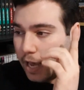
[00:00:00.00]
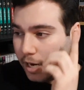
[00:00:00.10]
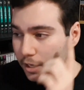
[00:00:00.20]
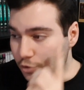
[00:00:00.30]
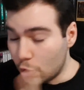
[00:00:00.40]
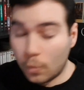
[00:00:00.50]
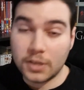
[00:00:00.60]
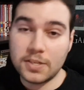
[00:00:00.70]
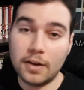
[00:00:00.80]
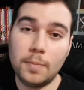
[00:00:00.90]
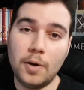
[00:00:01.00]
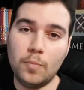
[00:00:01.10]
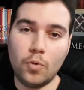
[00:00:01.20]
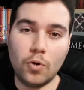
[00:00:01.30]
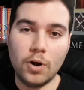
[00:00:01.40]
And I do want to talk about
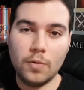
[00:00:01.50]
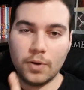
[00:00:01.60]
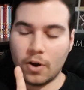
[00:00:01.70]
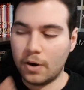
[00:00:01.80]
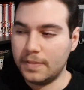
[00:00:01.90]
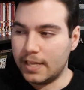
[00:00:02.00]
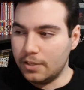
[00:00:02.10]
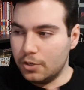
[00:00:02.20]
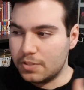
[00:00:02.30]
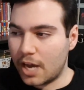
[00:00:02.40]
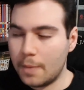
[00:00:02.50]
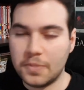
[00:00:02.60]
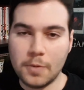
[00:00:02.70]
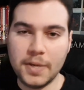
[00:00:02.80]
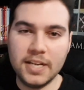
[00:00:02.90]
more regarding that little time
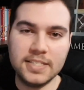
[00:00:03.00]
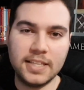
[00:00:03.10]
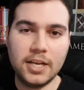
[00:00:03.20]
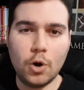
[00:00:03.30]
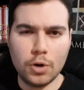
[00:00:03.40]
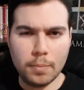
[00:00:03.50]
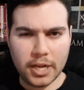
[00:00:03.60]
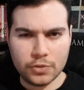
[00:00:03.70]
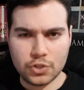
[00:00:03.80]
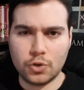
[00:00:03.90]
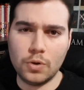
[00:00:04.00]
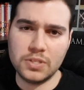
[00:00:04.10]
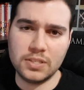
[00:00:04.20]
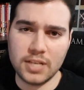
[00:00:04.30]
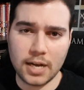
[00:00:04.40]
thing, because I think Oda might have just told us
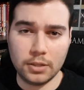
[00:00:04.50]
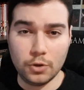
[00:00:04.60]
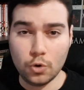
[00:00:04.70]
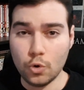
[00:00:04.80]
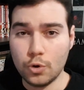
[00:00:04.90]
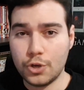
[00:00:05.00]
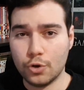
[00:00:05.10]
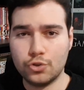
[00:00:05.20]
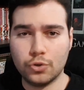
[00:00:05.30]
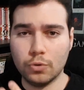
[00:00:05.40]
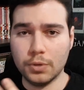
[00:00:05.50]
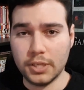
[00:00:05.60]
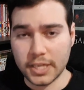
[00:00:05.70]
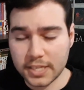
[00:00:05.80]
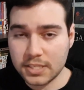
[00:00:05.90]
exactly who Kyoshiro
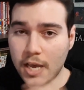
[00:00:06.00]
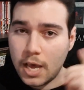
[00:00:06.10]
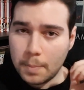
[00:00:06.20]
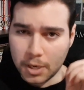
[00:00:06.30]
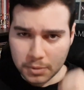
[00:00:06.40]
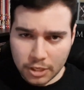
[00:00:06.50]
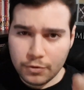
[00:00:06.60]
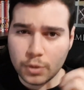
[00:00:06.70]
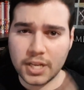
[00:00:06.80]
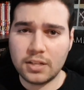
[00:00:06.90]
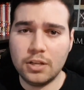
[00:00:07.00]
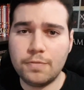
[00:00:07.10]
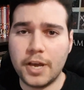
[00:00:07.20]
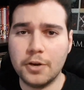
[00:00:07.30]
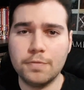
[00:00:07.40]
really is, but I'm going to leave you on that
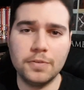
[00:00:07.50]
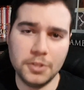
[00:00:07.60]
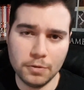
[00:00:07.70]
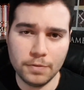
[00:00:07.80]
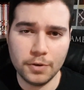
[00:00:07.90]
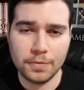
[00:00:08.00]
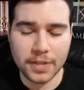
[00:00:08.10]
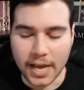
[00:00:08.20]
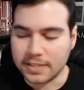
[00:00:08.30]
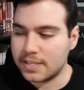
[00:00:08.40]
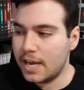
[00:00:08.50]
cliffhanger for another video for that.